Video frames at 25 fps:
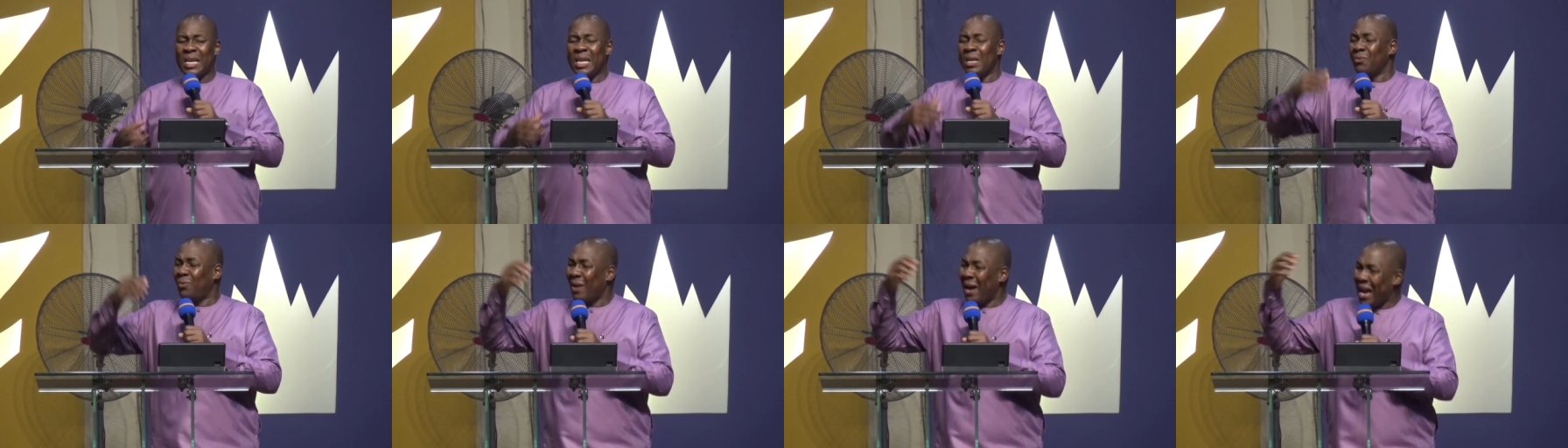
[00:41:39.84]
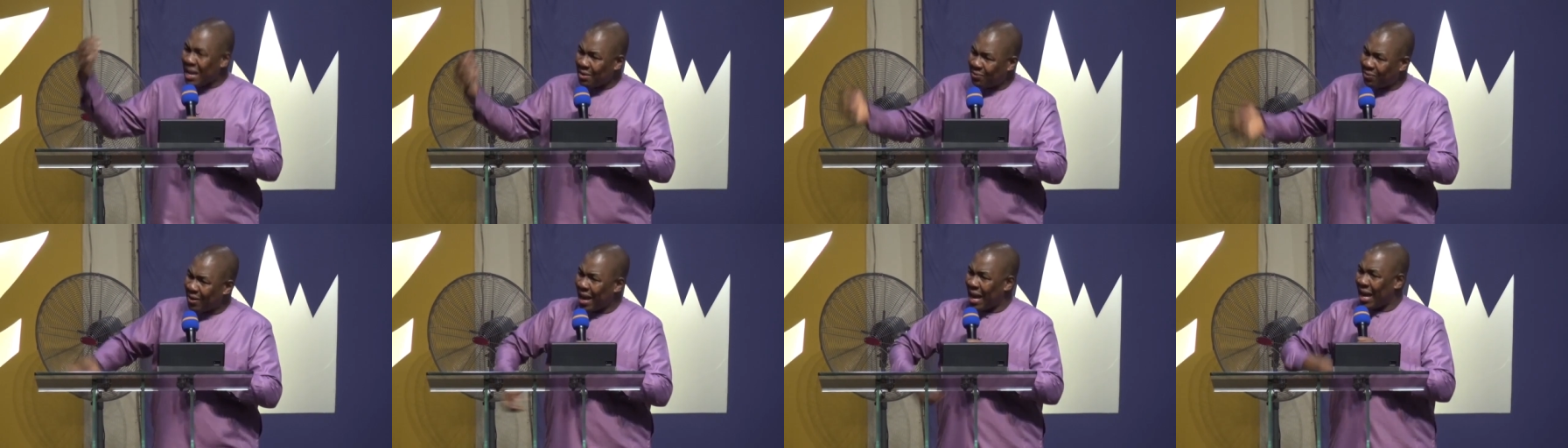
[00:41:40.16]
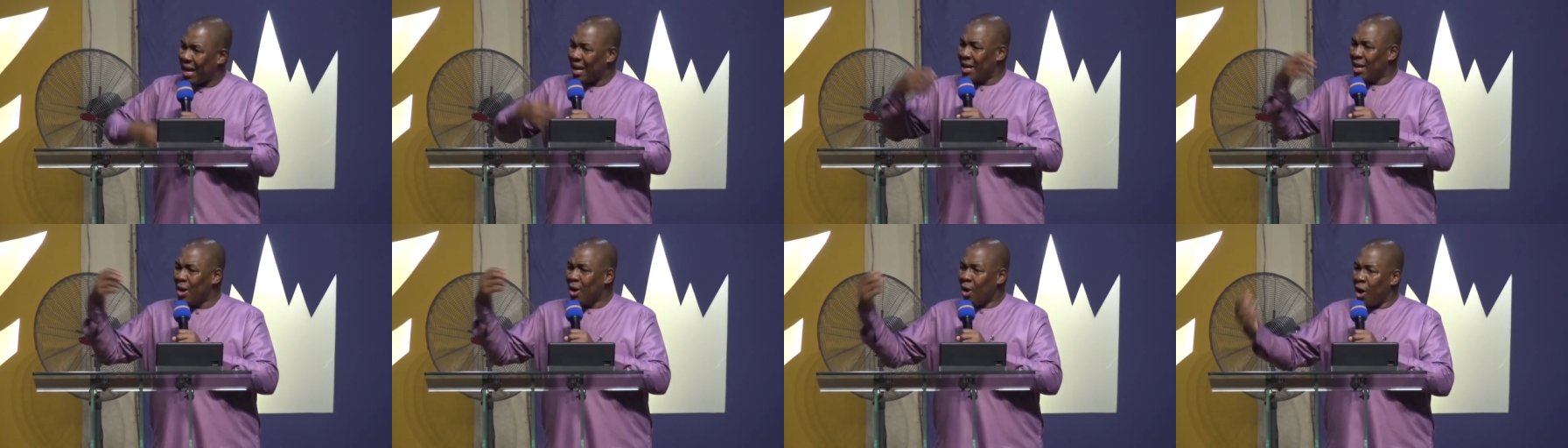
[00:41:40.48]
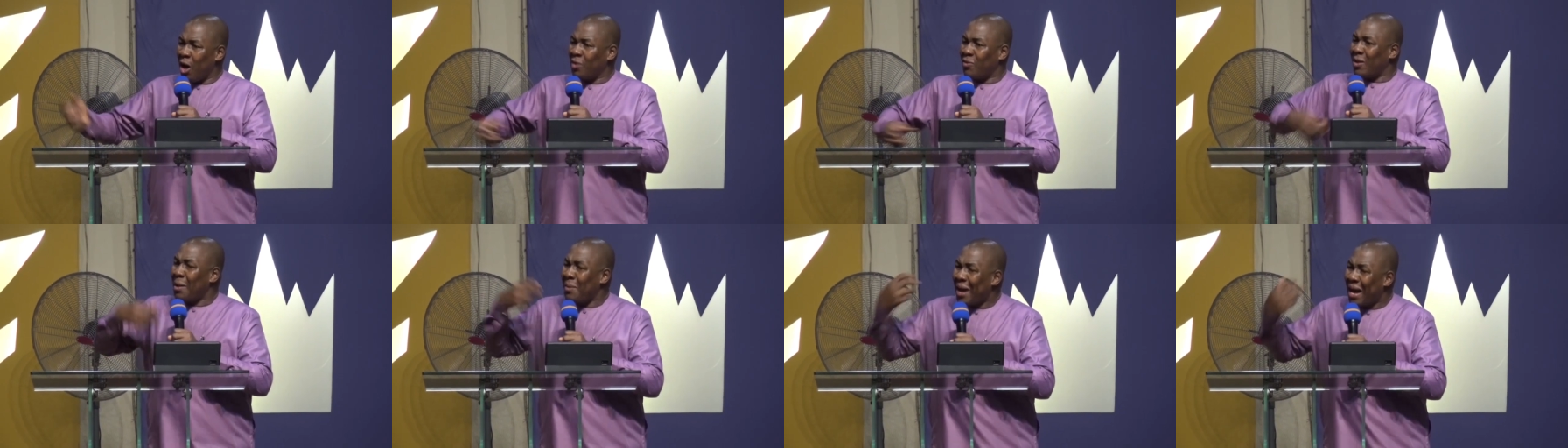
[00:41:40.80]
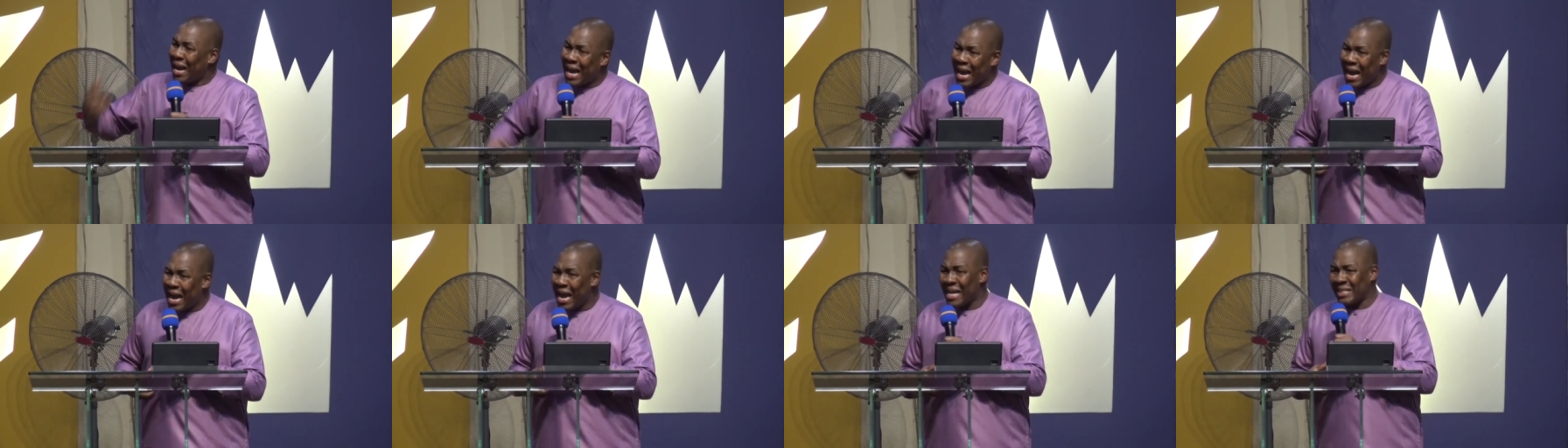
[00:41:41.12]
reviver of our
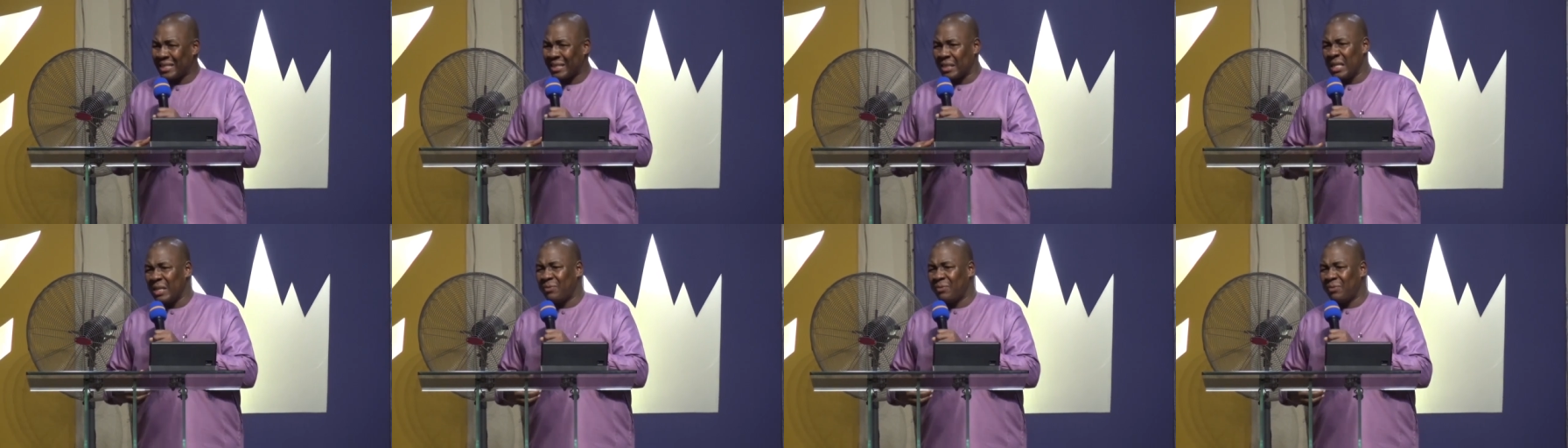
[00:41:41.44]
hearts.